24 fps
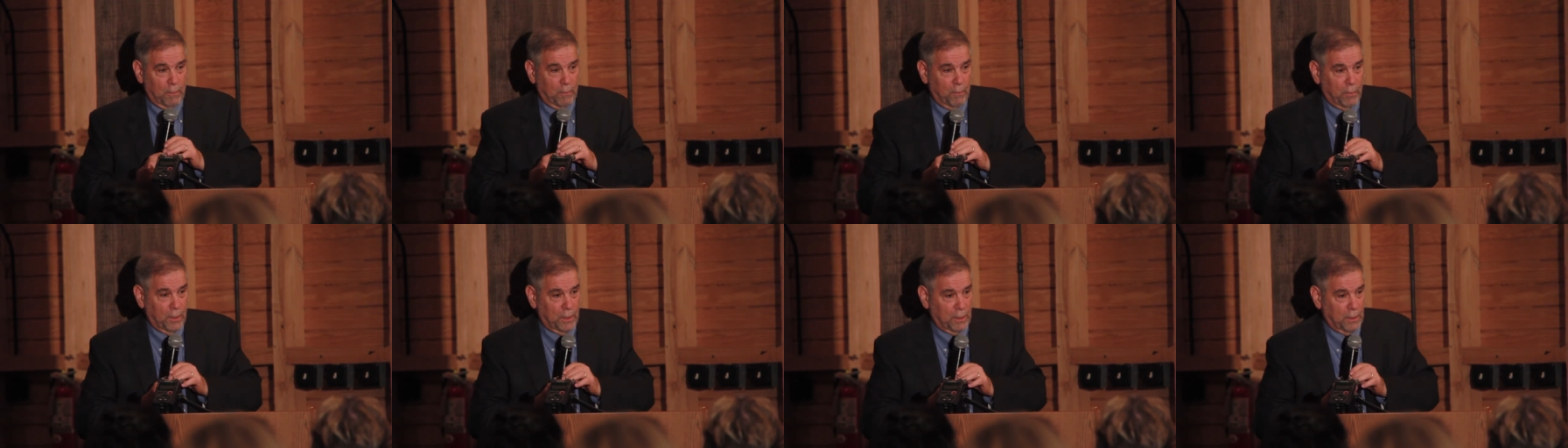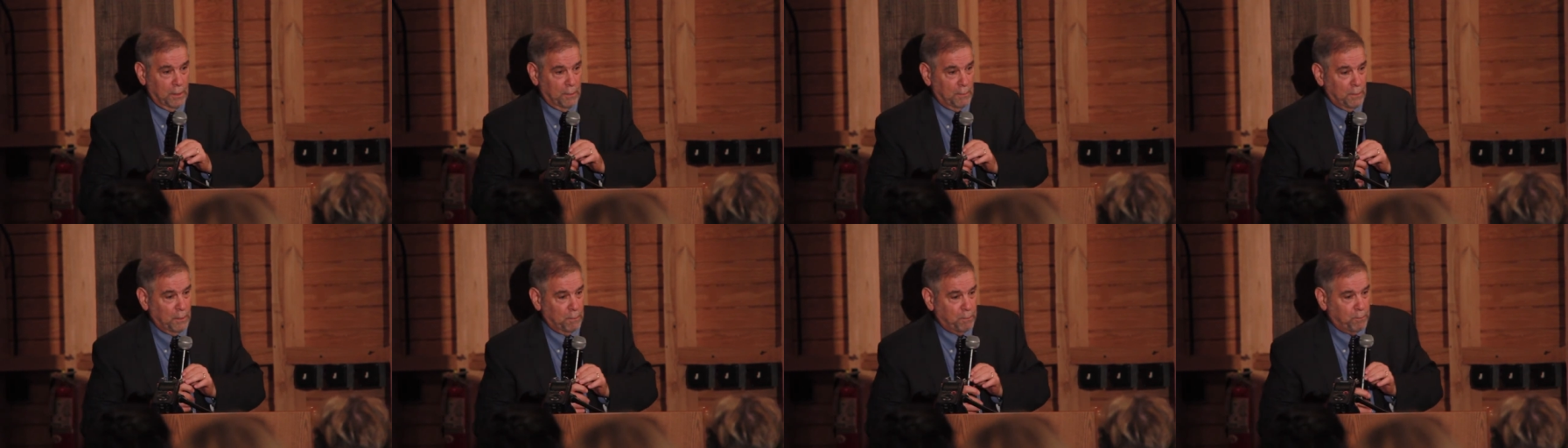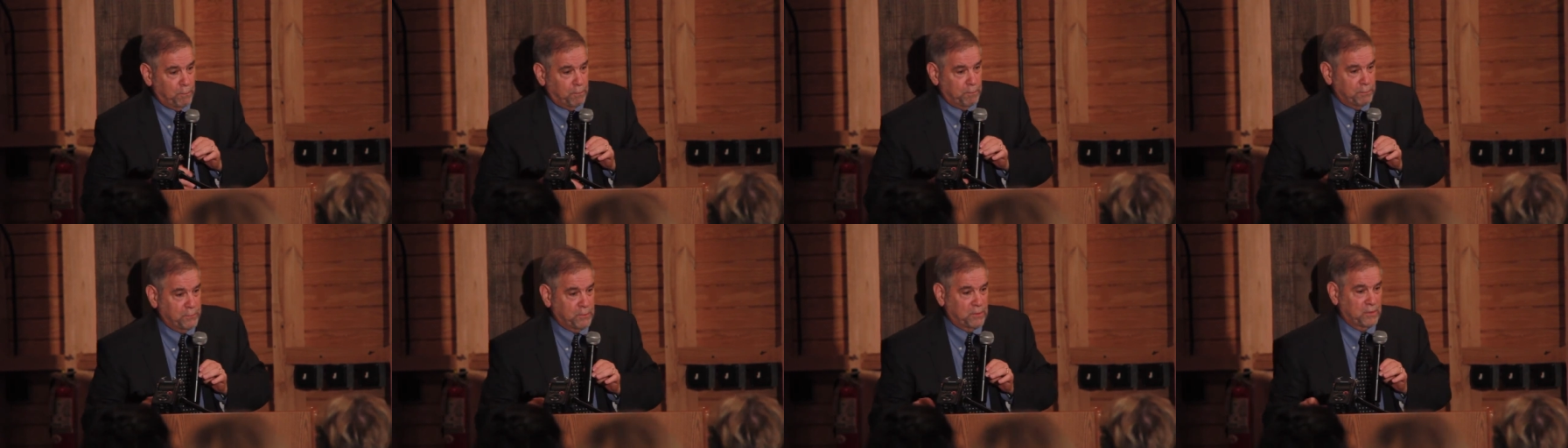But let me
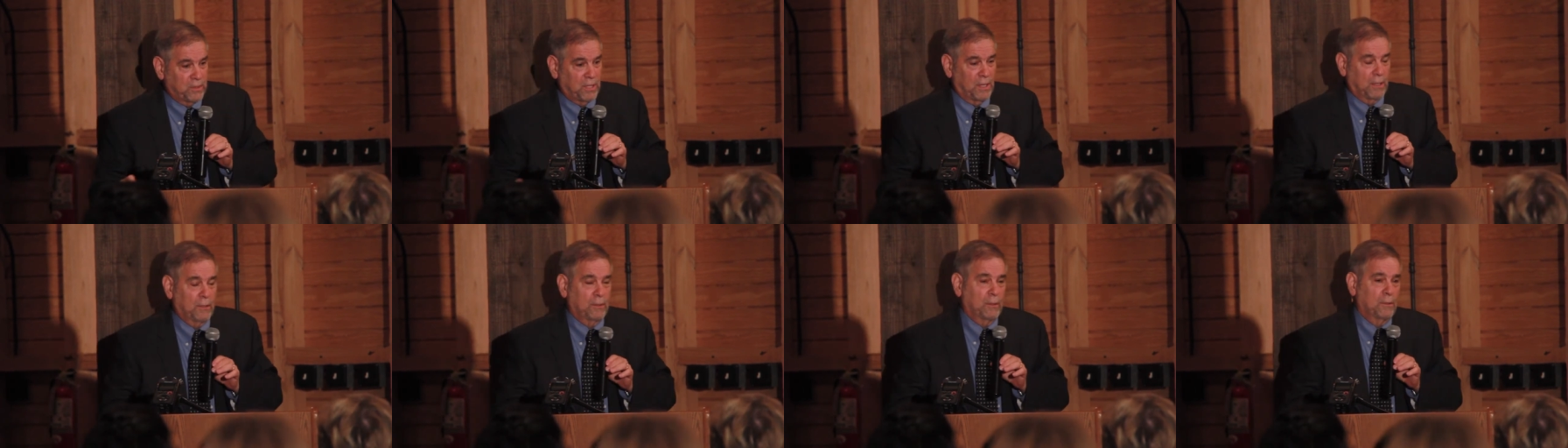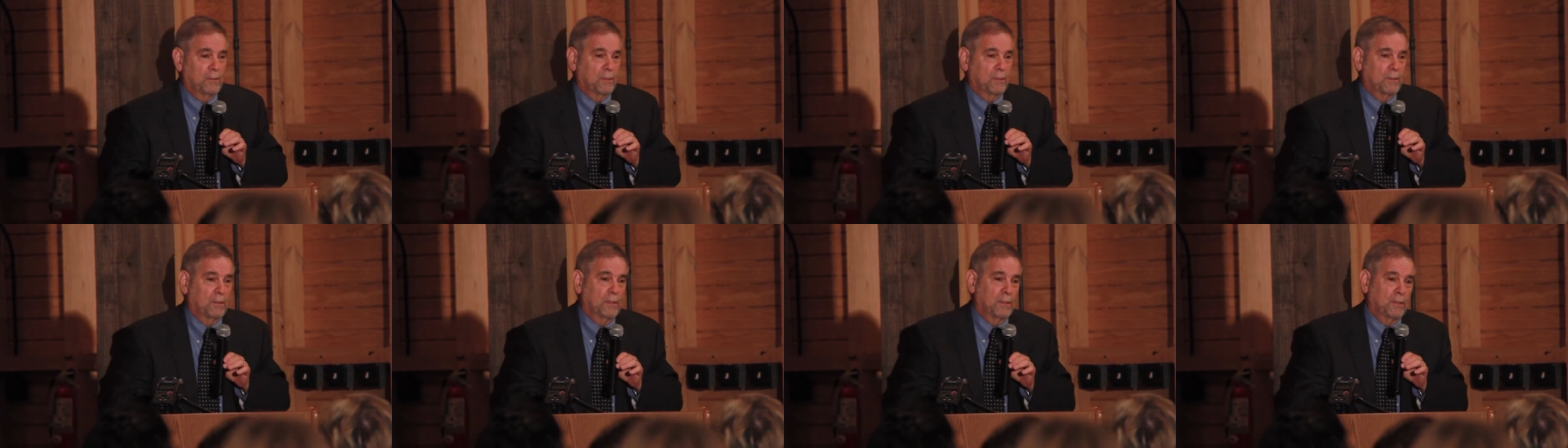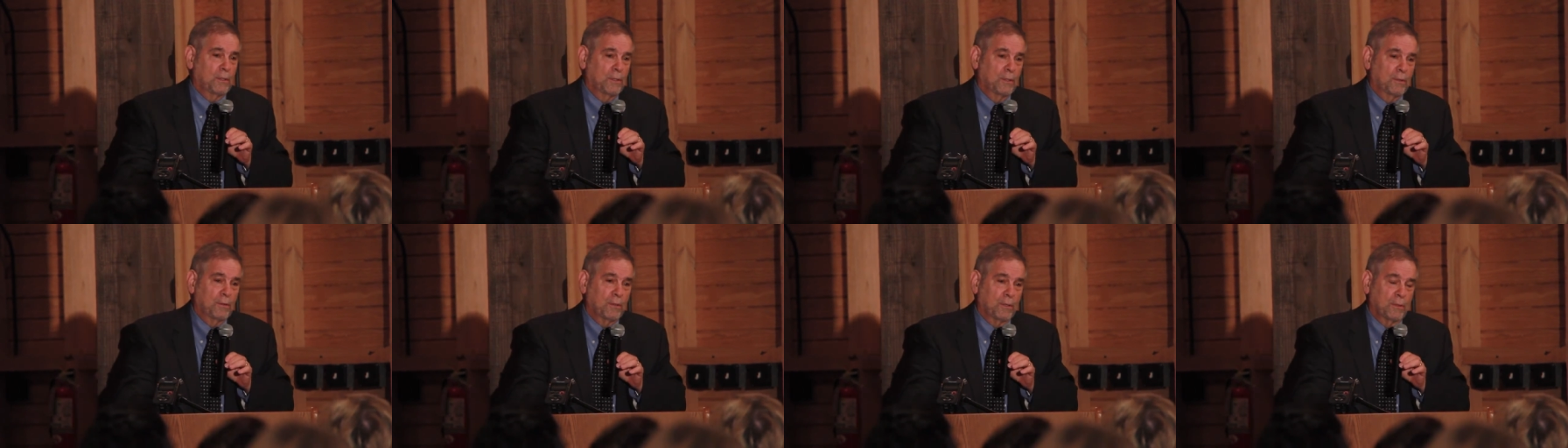tell you that
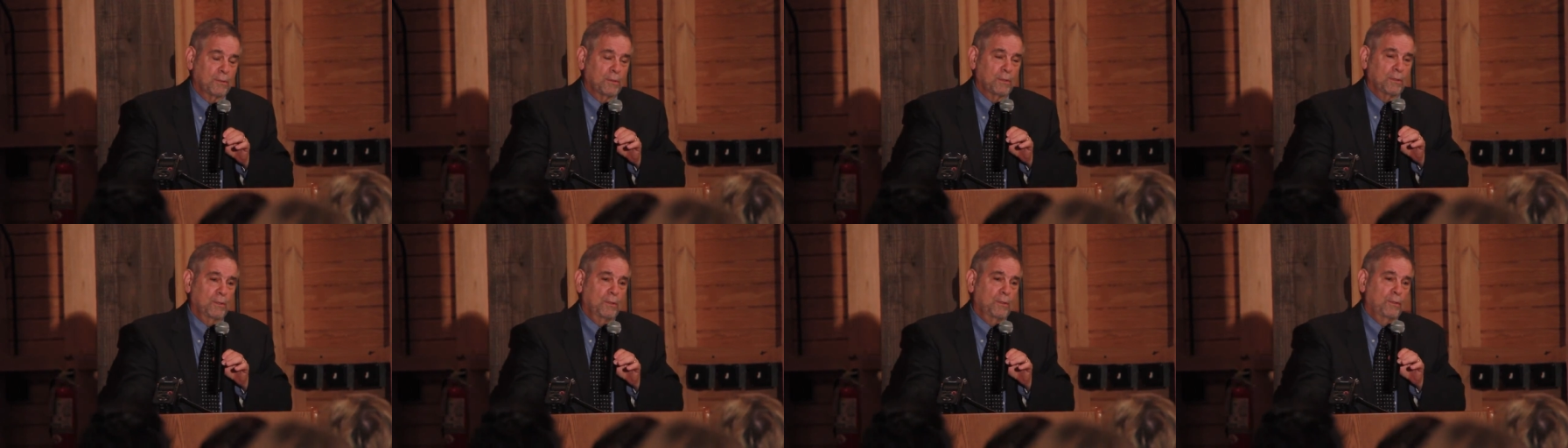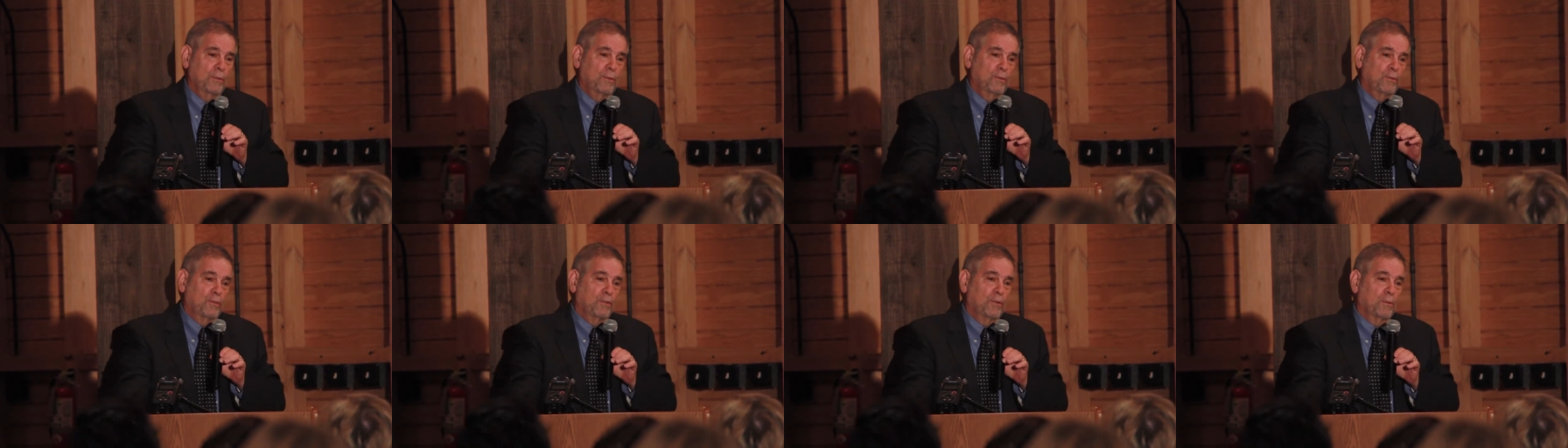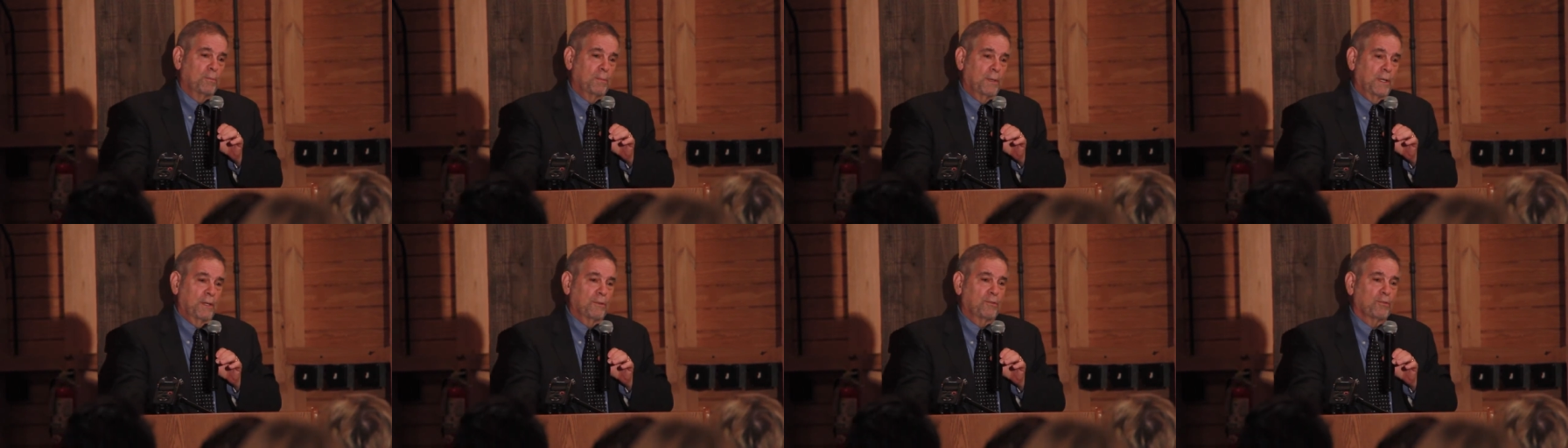you don't use your
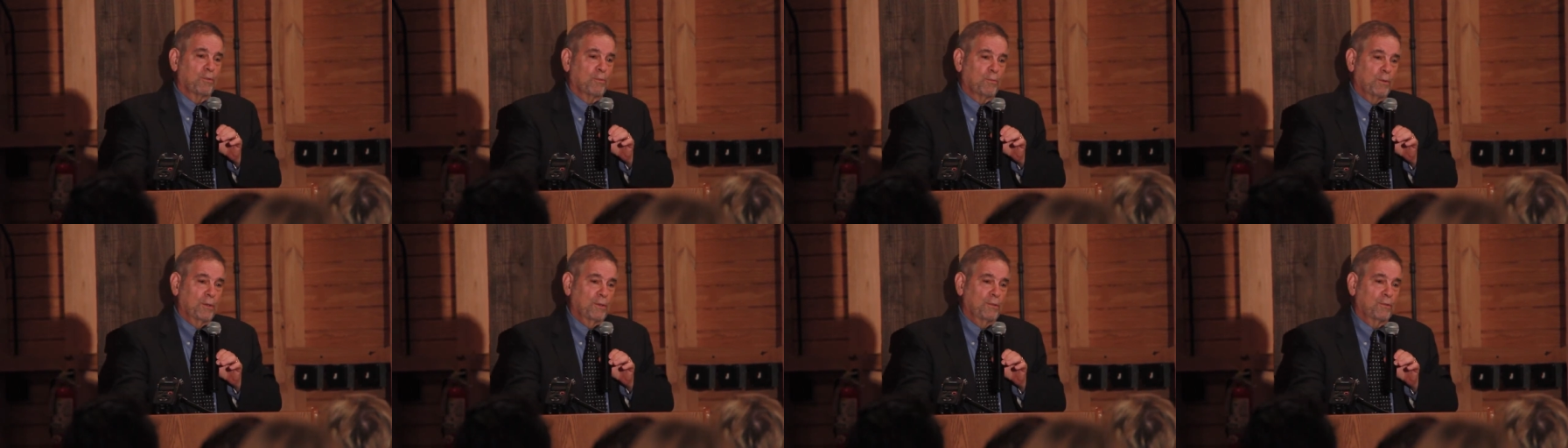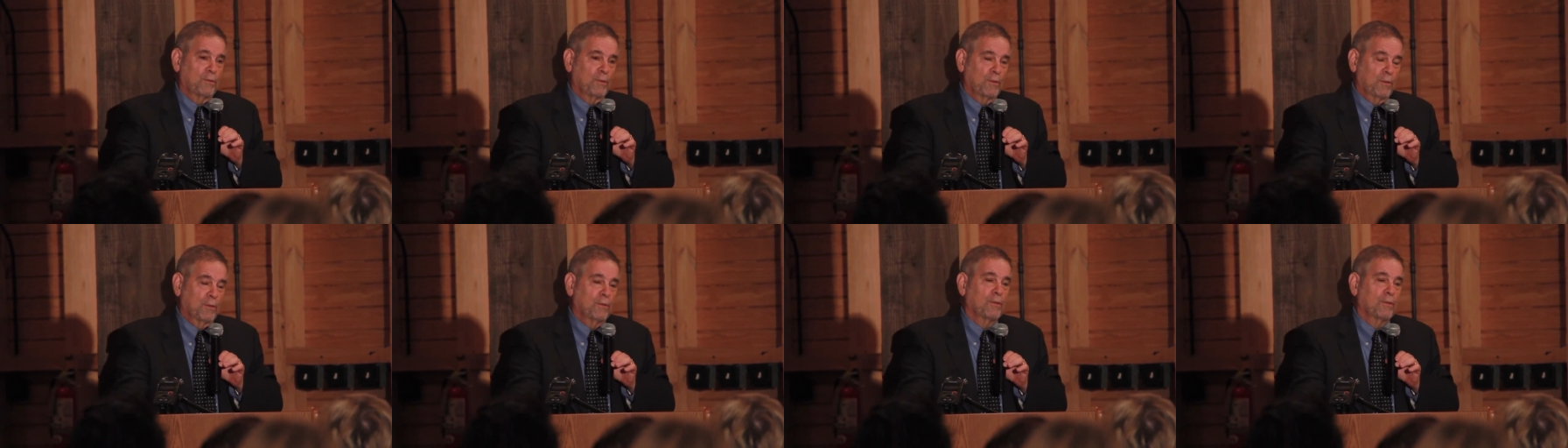major res- you